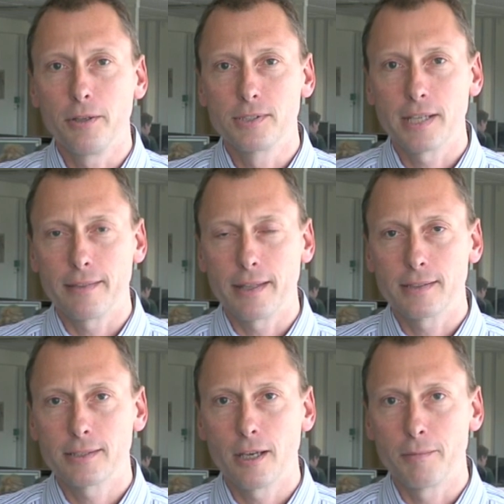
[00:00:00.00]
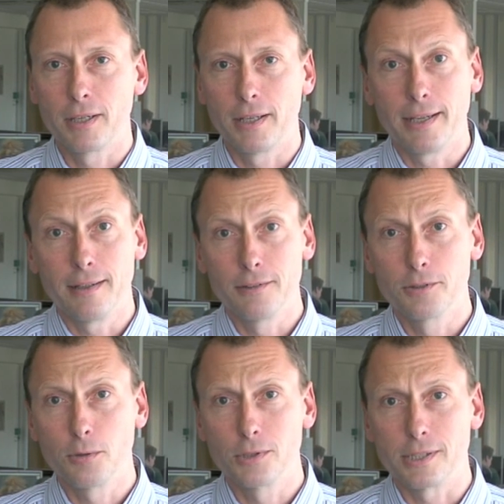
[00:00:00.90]
who sent their terminally
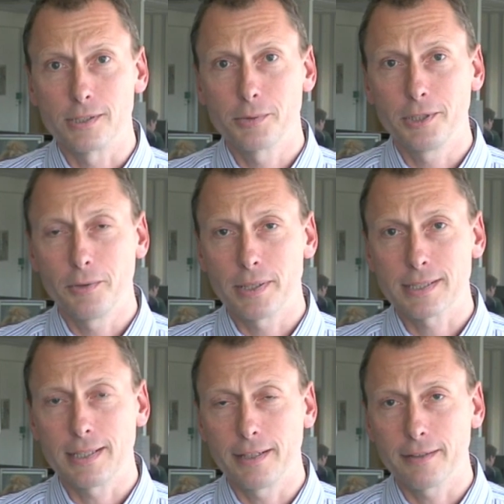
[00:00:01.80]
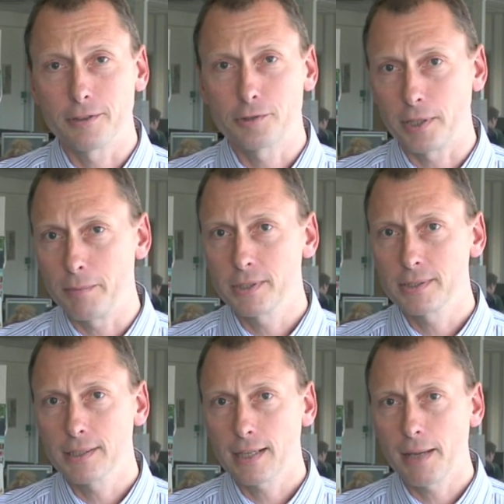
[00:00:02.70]
ill daughter to a US clinic for
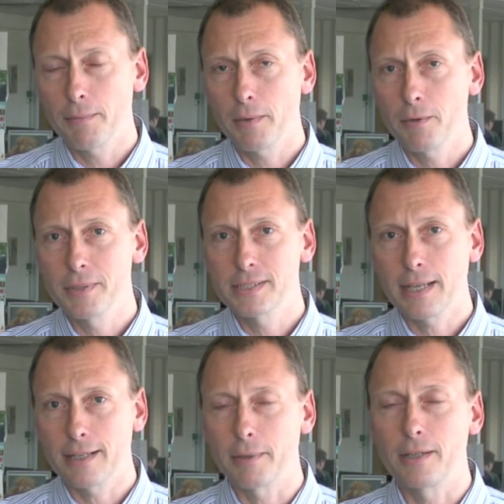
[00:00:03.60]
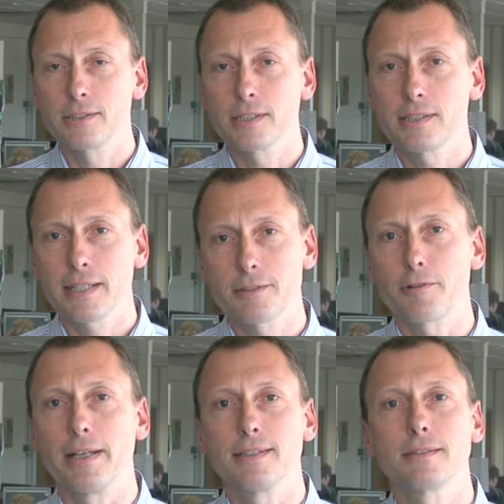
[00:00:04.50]
treatment claimed they were misled about
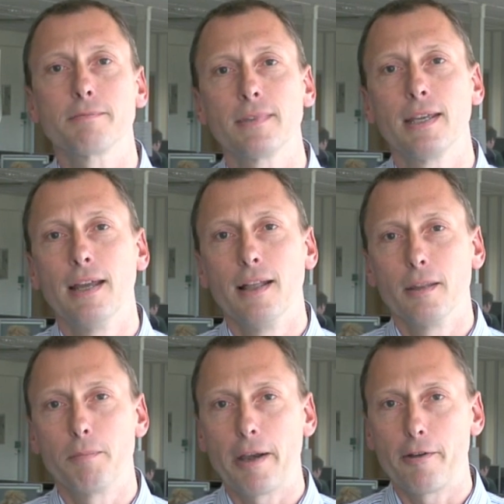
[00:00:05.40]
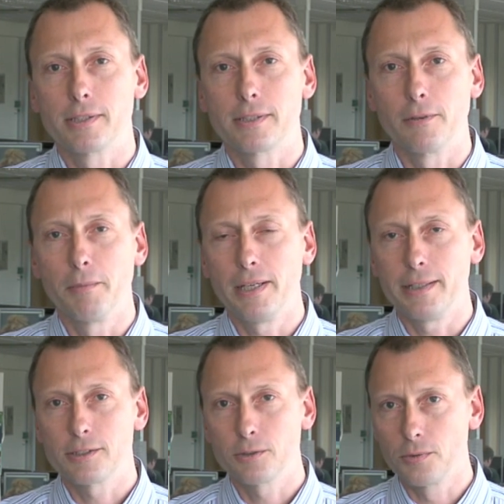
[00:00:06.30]
success rates. The parents of
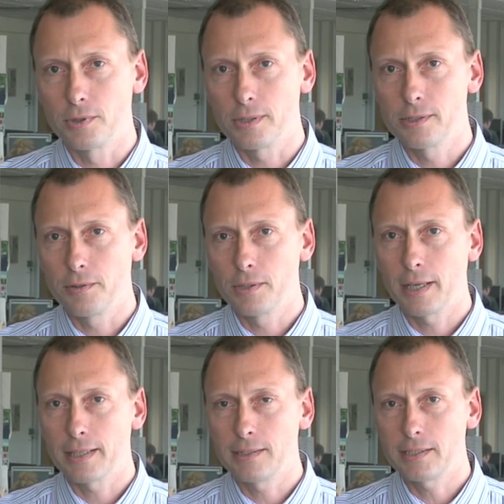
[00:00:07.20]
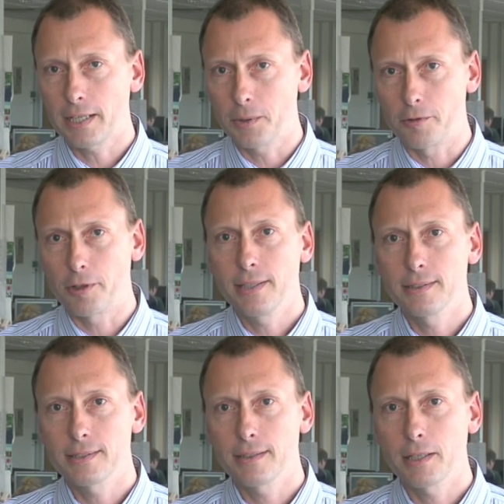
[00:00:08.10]
Amelia Saunders, who died in
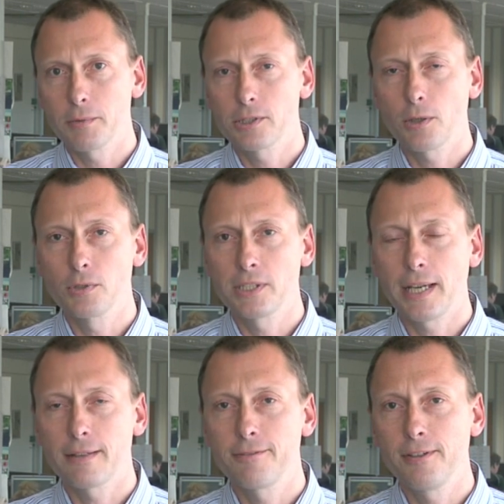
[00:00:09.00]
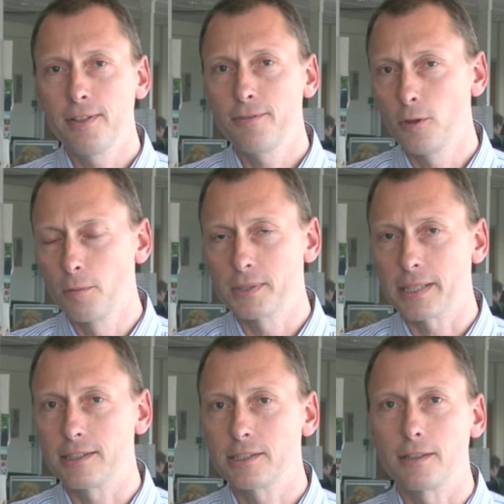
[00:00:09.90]
January, said they were told she had a
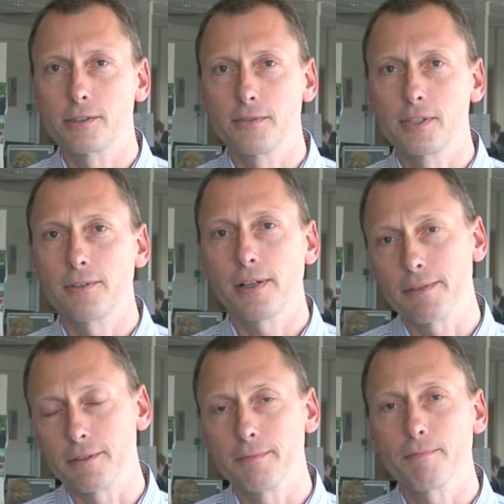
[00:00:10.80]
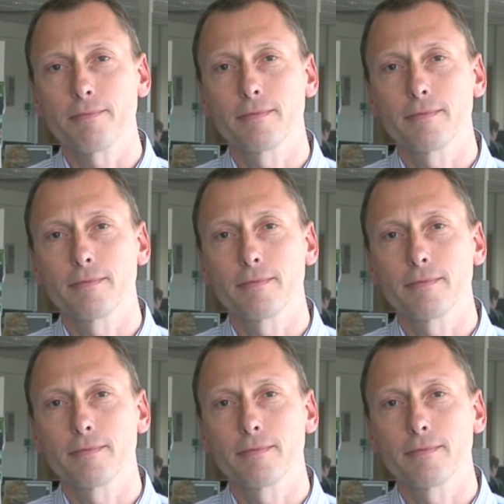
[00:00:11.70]
54% chance of survival.